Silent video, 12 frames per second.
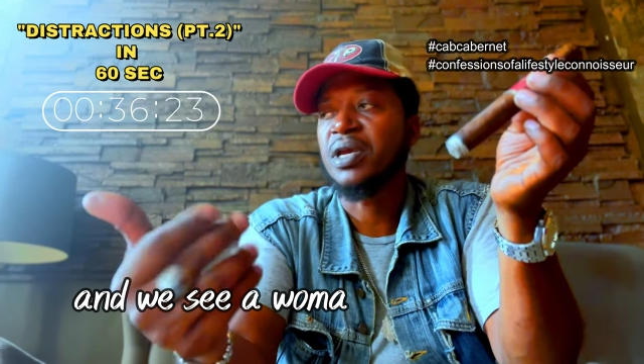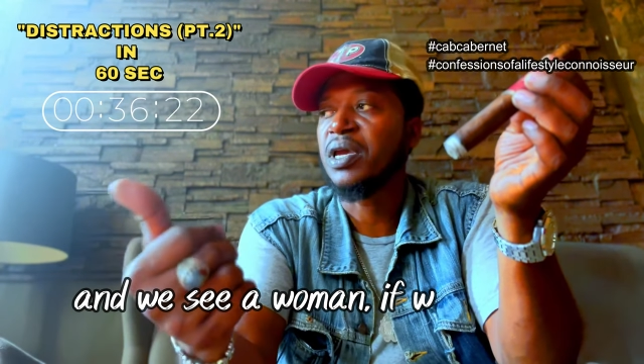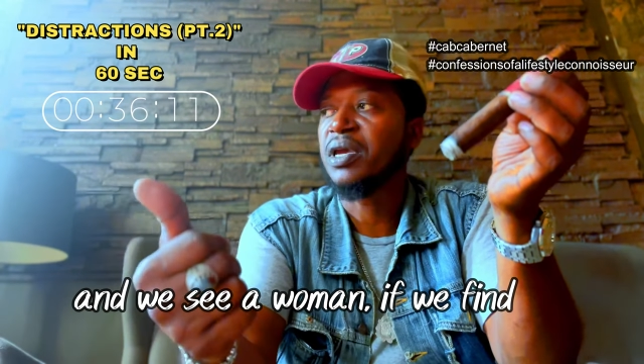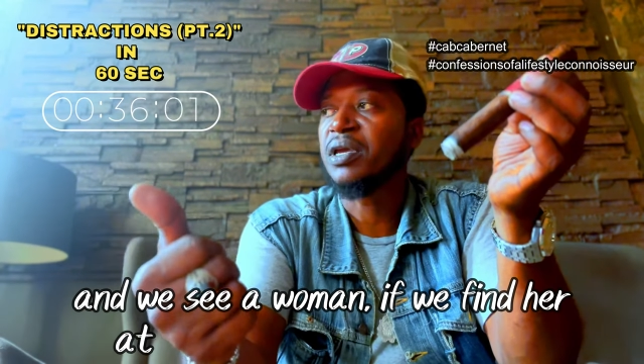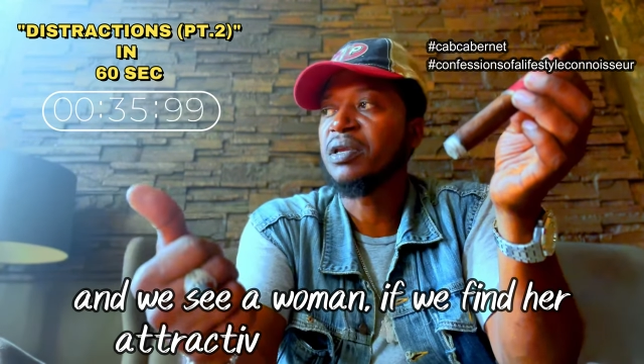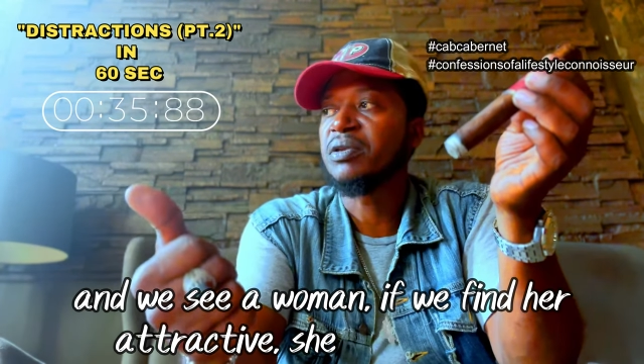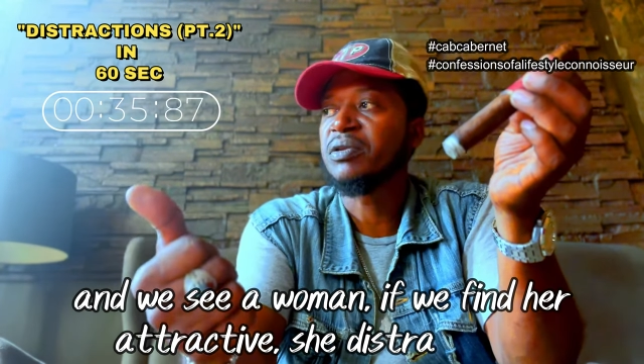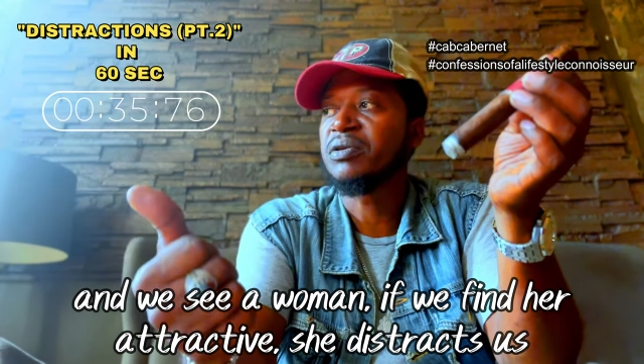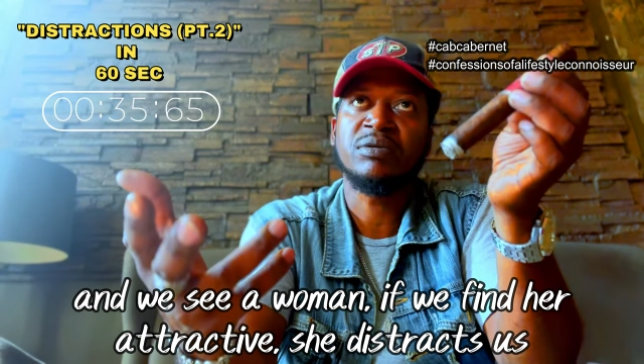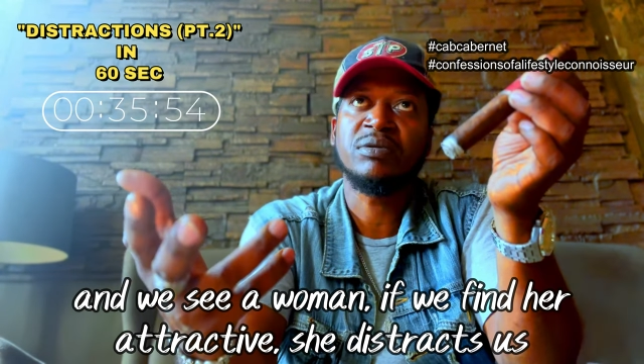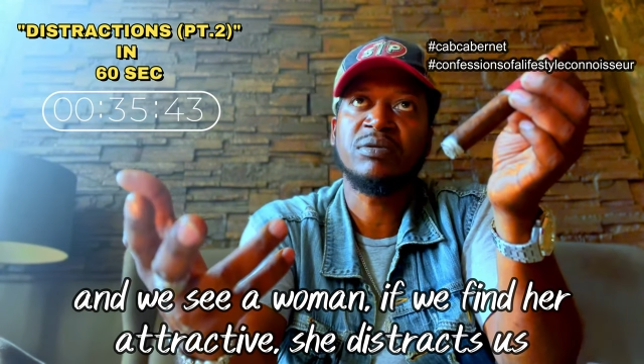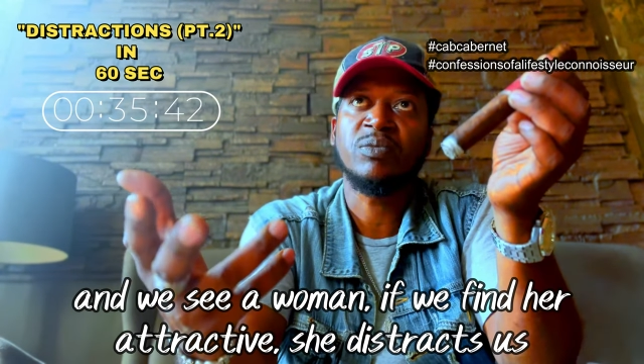and
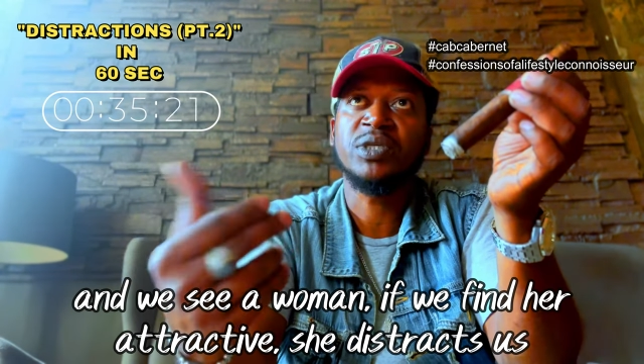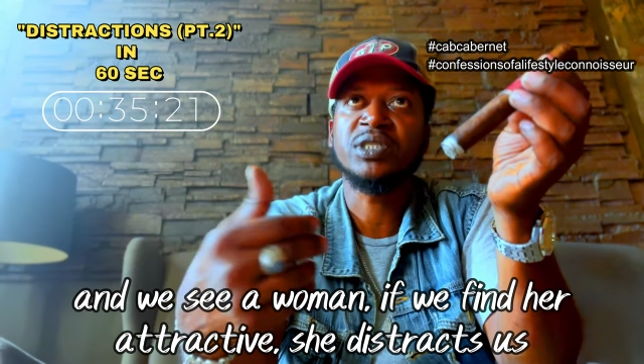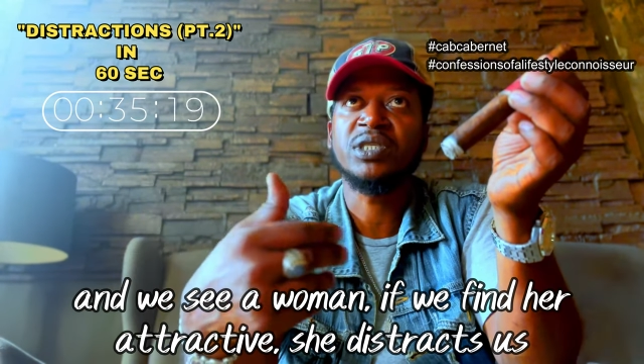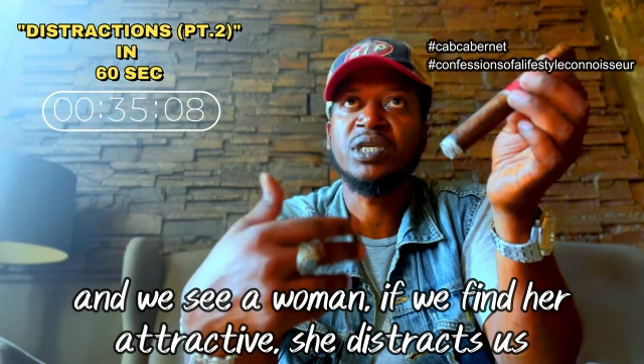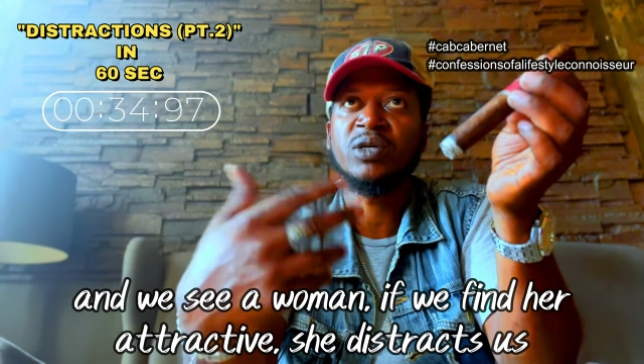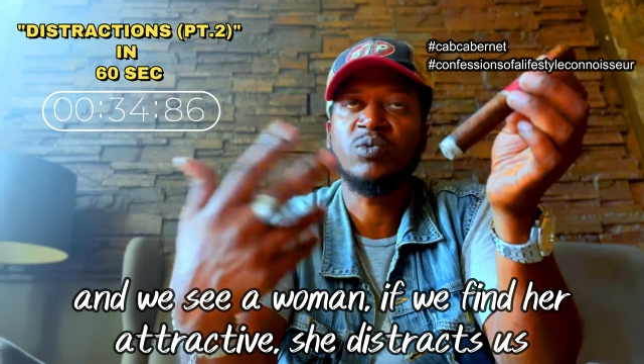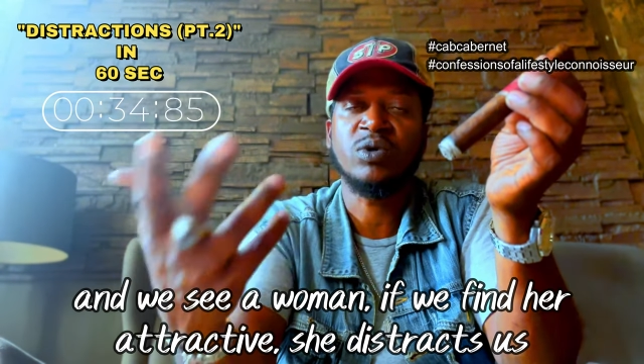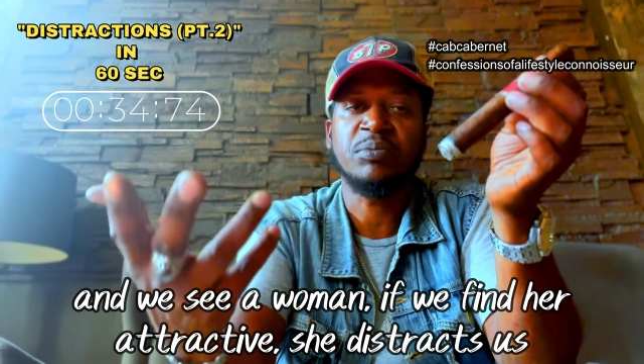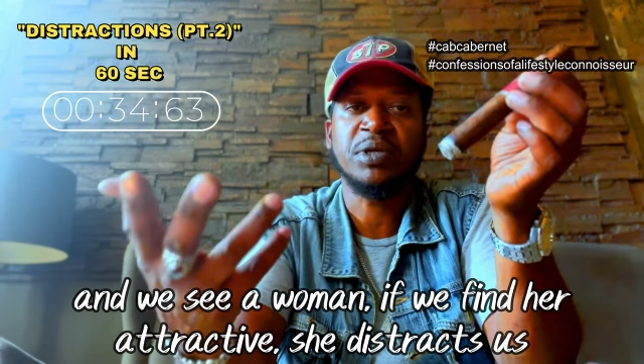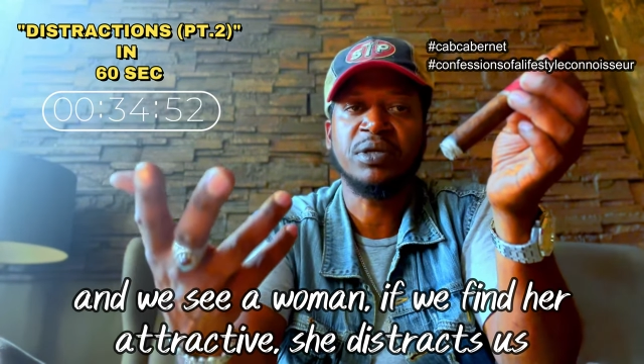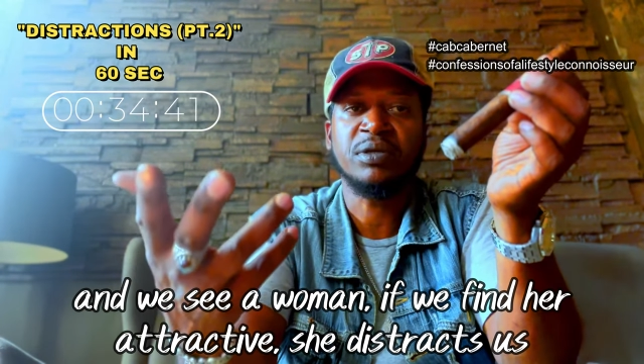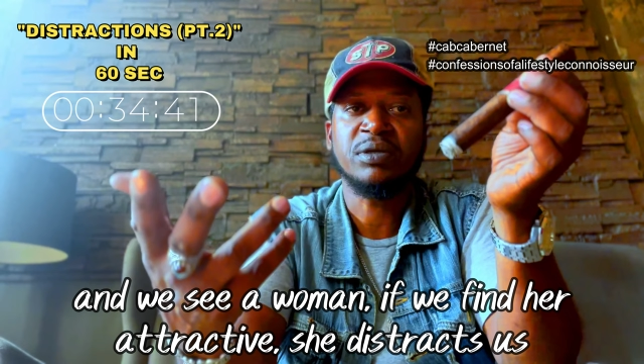we see a
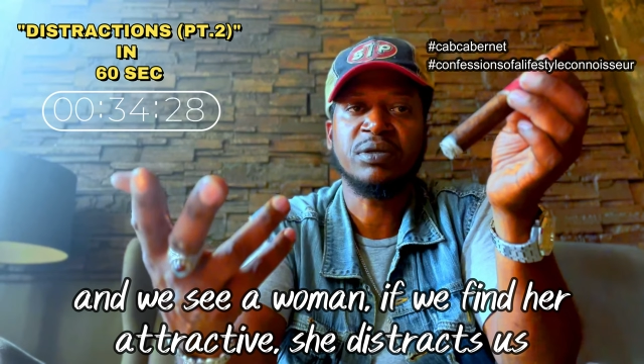woman,